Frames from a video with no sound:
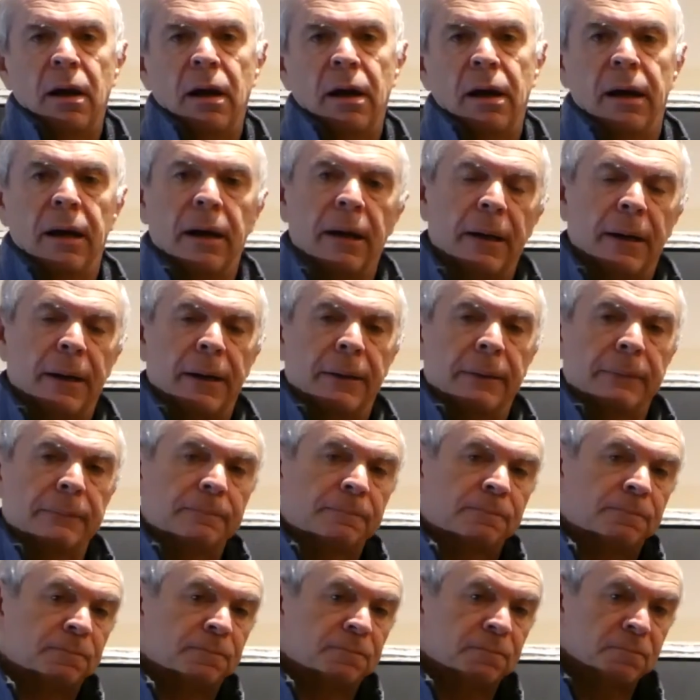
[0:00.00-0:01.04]
Uh,
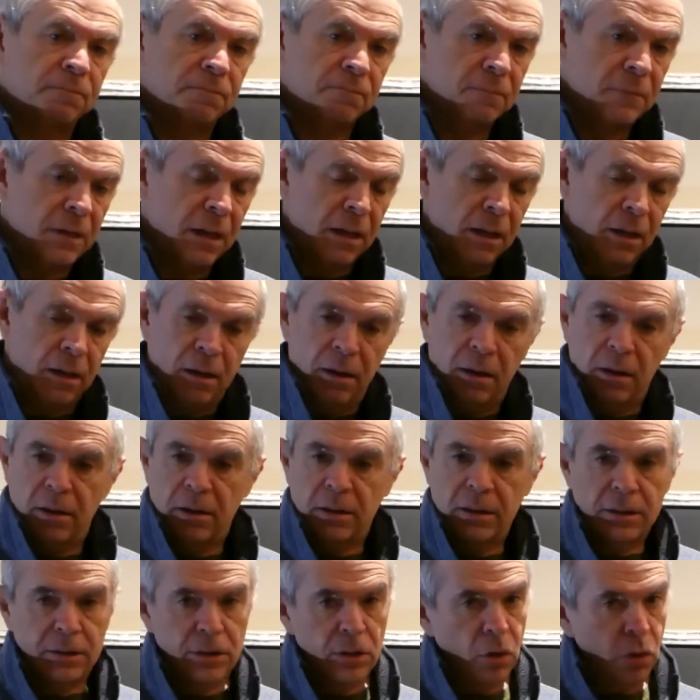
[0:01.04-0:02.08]

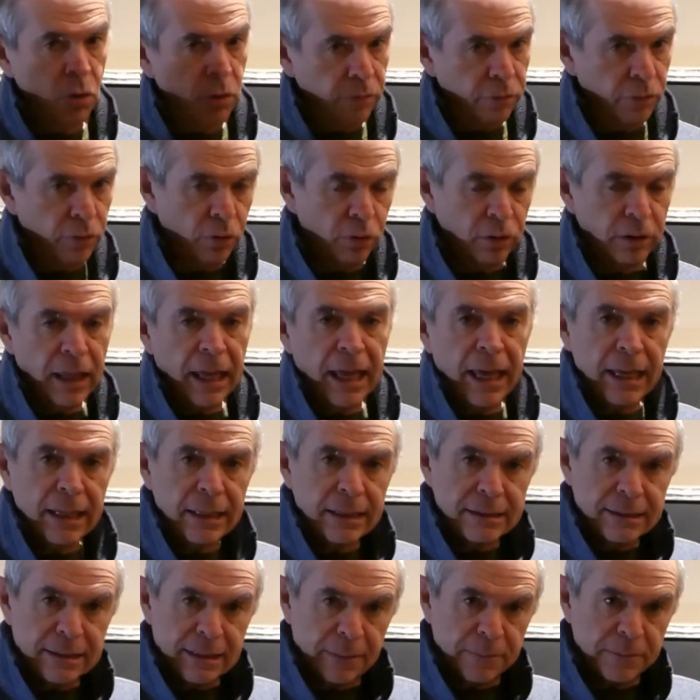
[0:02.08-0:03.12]
so if you
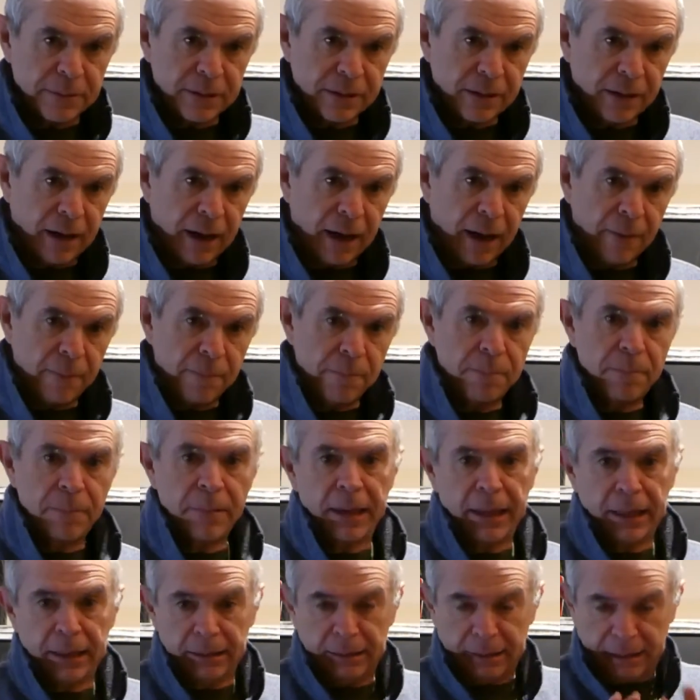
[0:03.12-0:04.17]
like, subscribe,
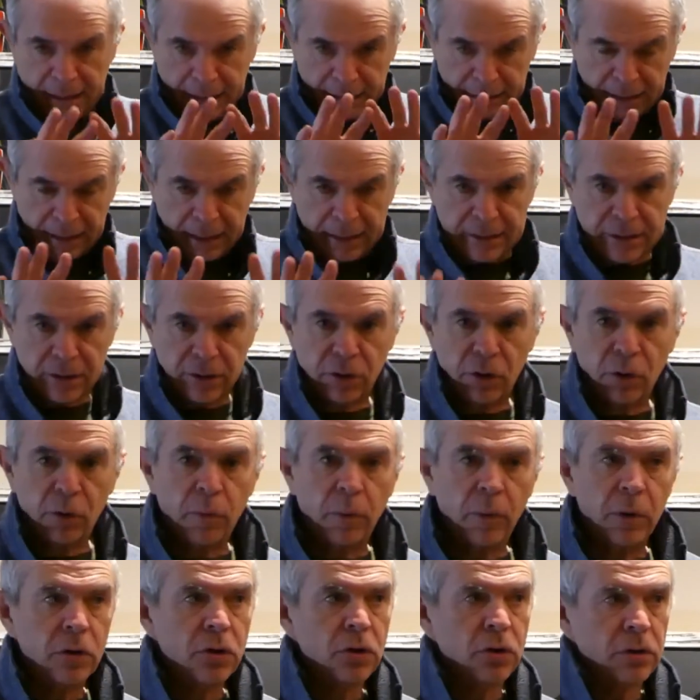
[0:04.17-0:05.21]
bell, and ask your
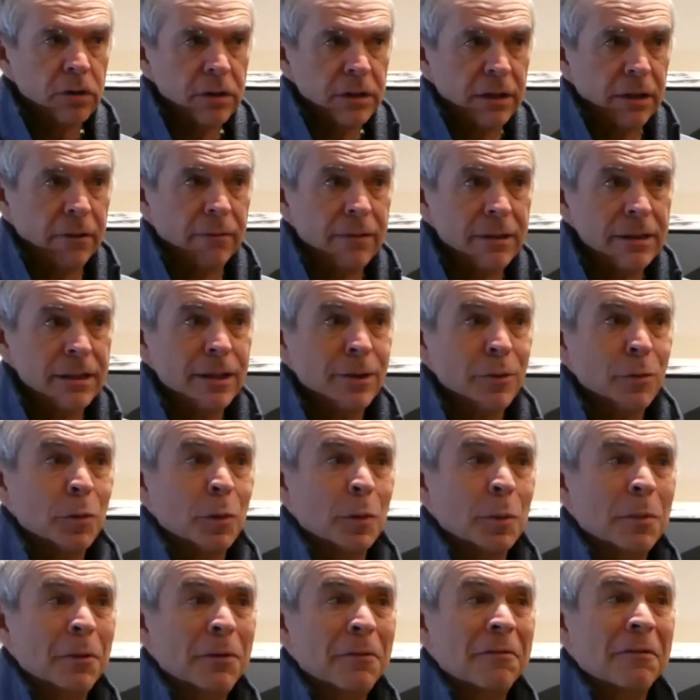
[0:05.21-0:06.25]
questions, everything
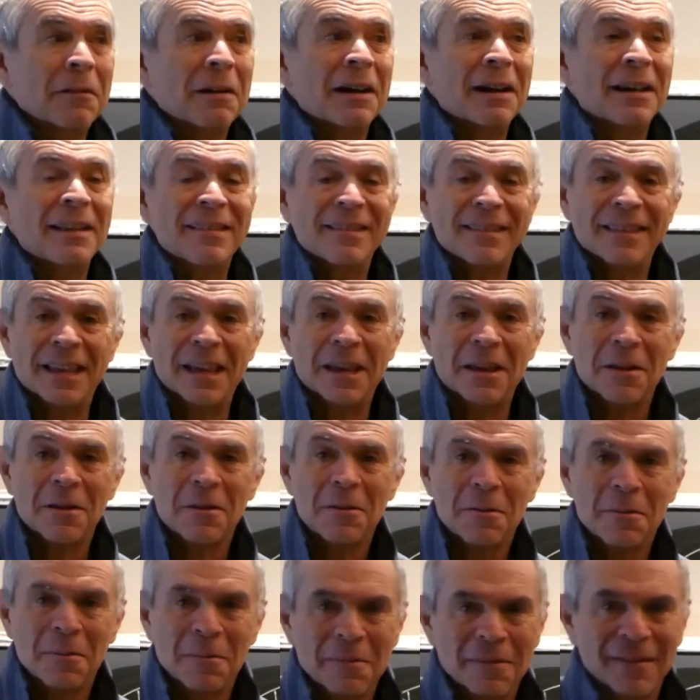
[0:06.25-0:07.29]
will be fine. Thank
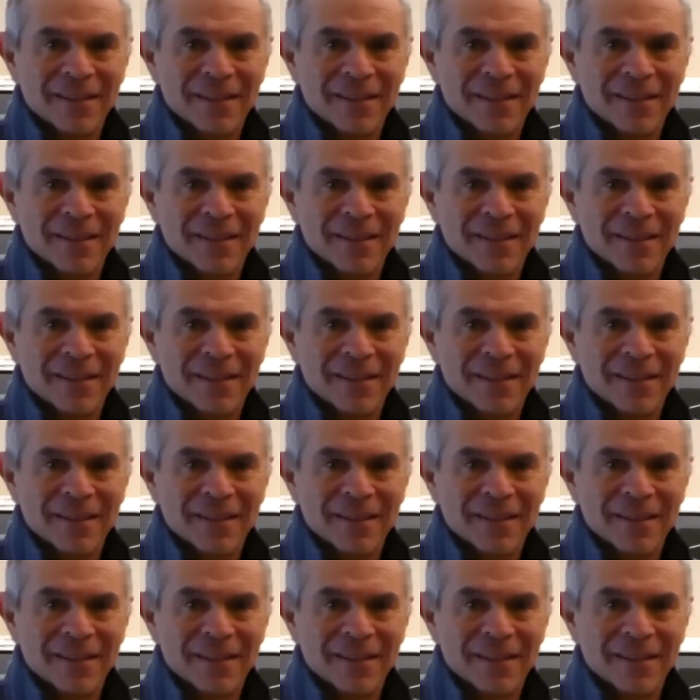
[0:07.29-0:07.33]
you.